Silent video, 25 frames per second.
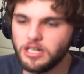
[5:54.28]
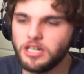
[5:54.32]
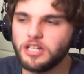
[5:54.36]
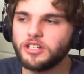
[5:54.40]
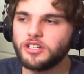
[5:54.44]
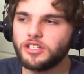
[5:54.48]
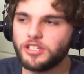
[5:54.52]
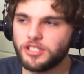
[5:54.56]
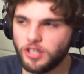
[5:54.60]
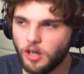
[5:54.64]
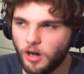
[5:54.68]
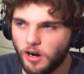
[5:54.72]

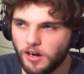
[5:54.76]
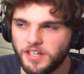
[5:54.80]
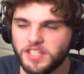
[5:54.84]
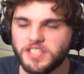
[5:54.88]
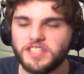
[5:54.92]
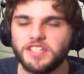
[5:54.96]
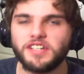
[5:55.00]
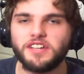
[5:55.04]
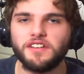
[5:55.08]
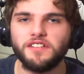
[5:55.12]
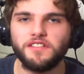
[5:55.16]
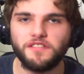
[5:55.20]

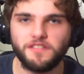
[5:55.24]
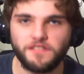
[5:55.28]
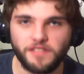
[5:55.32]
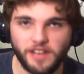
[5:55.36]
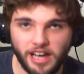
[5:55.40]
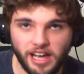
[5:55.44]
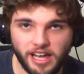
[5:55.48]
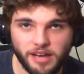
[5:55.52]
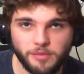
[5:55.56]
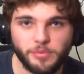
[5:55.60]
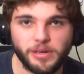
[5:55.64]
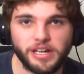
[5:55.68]
Toxic
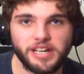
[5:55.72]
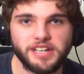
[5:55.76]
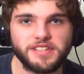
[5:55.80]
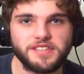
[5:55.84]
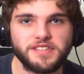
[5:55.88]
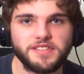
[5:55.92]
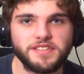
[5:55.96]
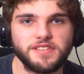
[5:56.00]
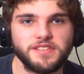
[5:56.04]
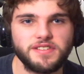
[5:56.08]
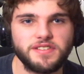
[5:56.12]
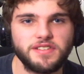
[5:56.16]
fan
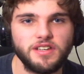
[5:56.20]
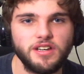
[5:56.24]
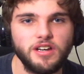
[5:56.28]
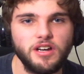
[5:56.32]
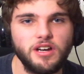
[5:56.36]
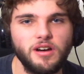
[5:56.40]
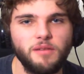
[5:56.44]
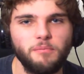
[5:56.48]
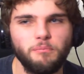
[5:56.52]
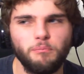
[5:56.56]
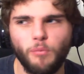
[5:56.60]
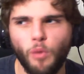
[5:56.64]
bases.
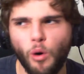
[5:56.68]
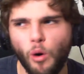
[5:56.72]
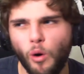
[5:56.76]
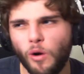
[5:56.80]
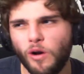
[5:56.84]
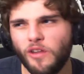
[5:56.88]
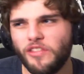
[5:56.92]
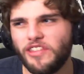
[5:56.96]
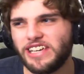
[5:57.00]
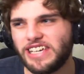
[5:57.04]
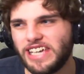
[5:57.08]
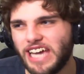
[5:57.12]
More in
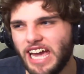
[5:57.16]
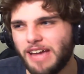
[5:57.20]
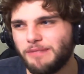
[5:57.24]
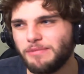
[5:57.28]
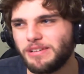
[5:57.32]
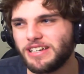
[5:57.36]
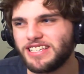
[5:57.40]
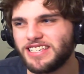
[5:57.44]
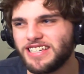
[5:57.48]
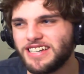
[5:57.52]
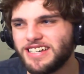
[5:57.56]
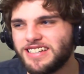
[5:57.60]
the gaming
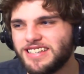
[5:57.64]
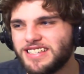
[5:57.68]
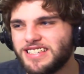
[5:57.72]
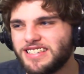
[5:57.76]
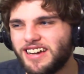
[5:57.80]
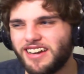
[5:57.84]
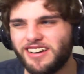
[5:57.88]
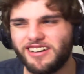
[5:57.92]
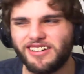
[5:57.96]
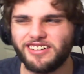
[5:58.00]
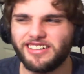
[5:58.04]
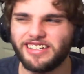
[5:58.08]
sense. I
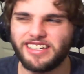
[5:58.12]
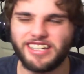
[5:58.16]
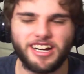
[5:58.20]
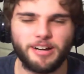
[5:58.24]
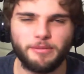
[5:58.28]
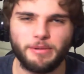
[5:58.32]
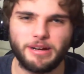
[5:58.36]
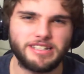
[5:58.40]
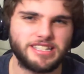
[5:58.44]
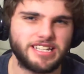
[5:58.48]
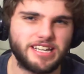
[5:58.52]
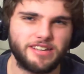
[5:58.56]
don't really care
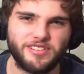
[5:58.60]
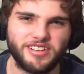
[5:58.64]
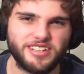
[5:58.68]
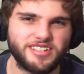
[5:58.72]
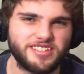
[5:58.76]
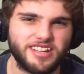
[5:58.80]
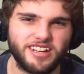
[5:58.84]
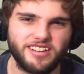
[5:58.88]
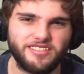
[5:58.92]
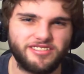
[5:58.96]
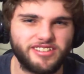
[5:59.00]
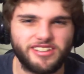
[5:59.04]
about TV
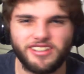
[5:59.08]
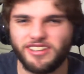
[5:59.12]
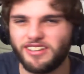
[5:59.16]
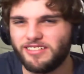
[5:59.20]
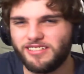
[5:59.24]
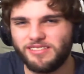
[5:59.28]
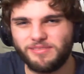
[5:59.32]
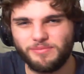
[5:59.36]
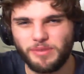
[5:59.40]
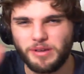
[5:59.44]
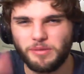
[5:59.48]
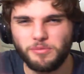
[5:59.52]
stuff. You know,
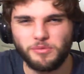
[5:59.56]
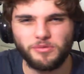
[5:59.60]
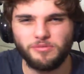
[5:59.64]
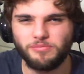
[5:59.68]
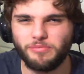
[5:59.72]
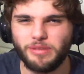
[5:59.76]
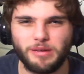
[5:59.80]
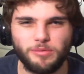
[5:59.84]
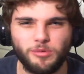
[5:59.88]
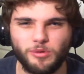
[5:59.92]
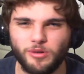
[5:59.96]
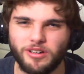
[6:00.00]

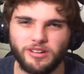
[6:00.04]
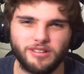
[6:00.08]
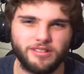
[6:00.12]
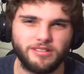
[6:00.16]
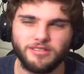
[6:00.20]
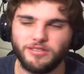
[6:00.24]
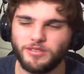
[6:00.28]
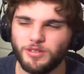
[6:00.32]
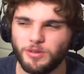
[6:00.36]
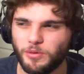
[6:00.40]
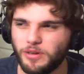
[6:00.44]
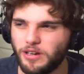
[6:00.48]
people can
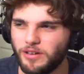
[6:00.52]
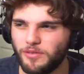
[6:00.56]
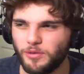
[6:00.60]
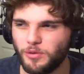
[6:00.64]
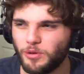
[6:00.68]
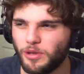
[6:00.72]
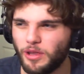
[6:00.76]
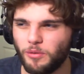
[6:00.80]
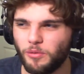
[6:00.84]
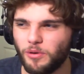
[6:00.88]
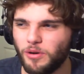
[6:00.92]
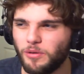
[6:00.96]
do whatever
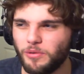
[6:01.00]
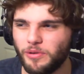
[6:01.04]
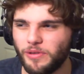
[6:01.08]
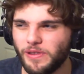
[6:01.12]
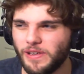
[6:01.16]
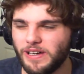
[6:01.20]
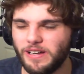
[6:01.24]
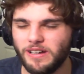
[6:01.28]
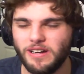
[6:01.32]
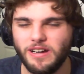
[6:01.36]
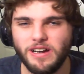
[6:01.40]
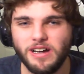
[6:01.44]
they want with
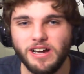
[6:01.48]
that.